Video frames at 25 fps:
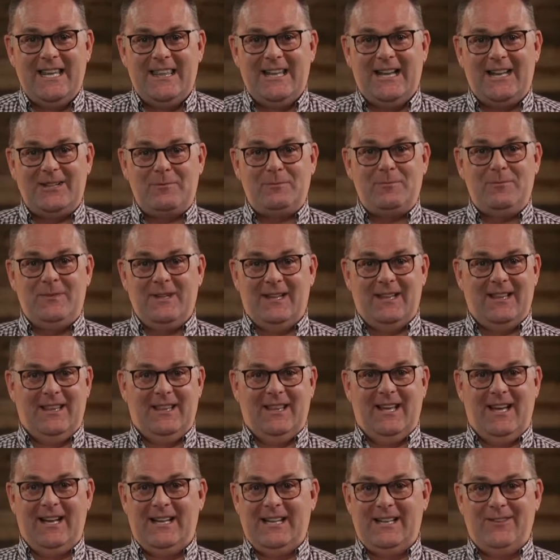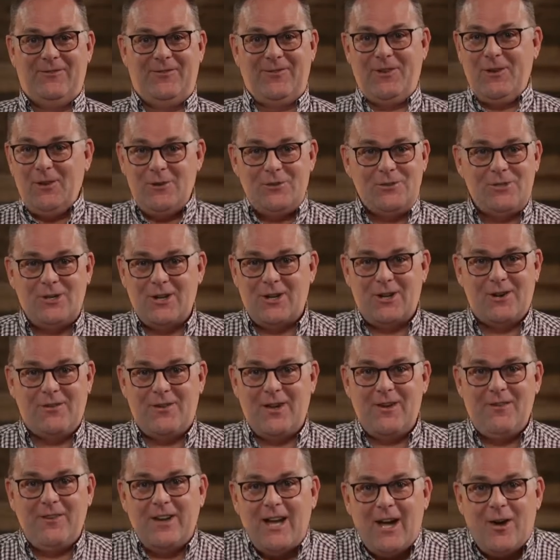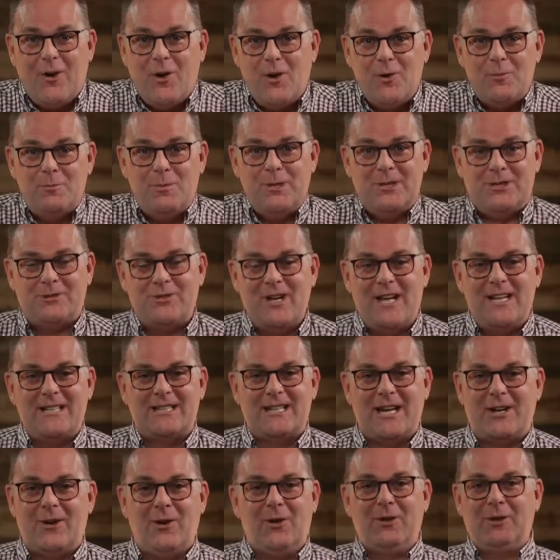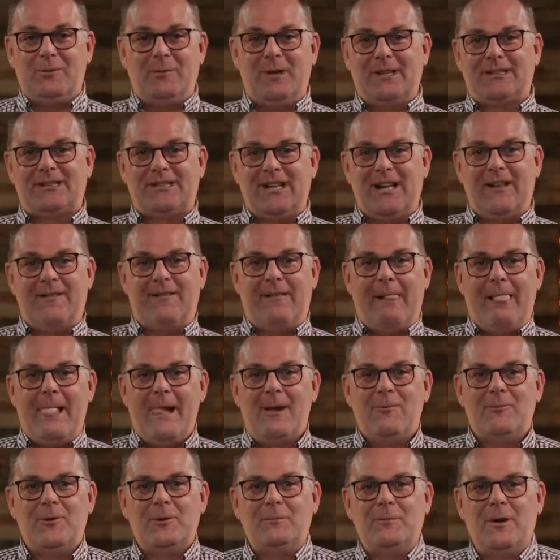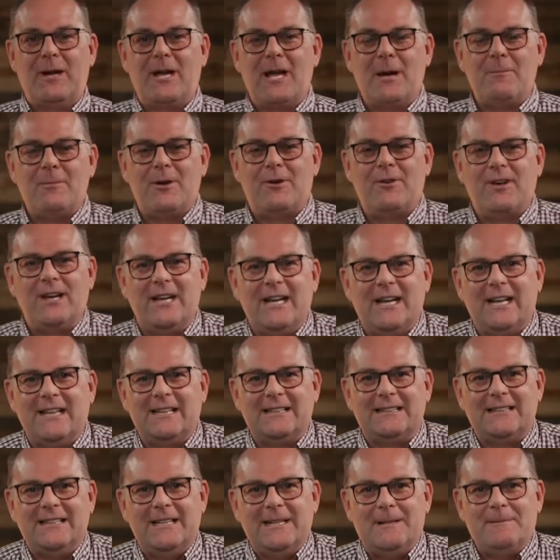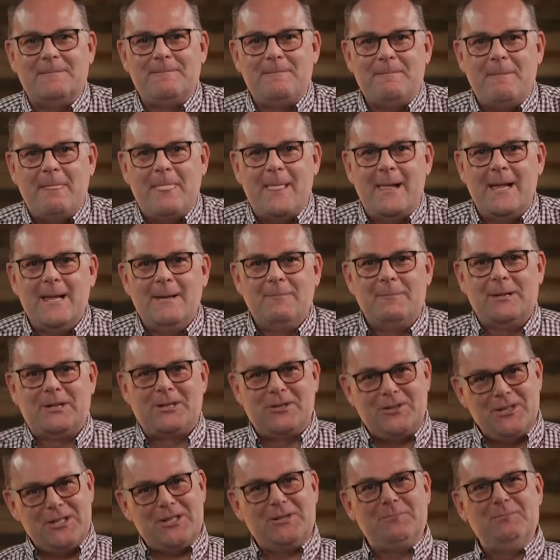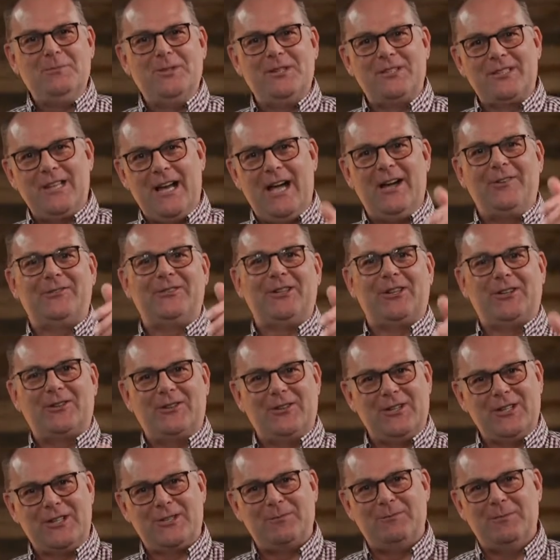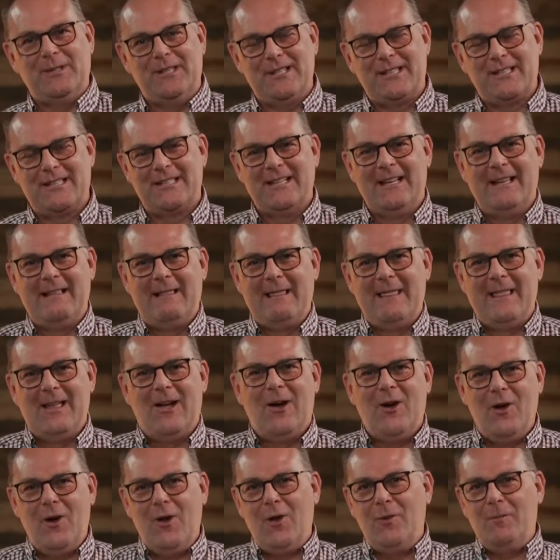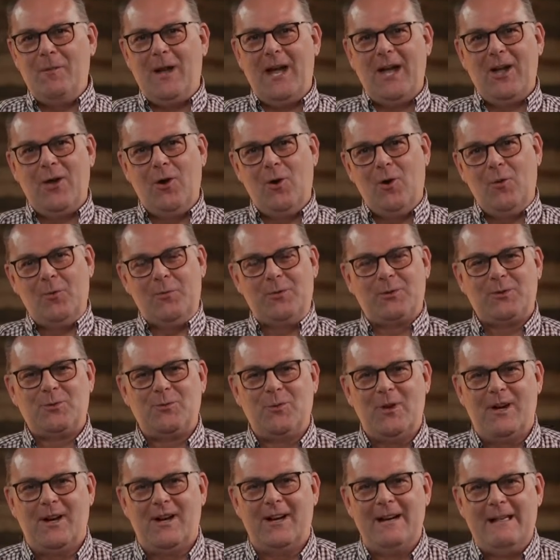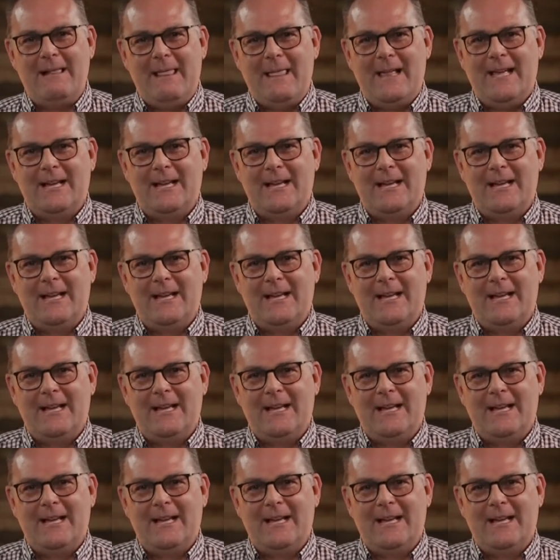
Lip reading: that future of having a Hornby train set all to myself would become a reality. But Christmas after Christmas, all my hopes were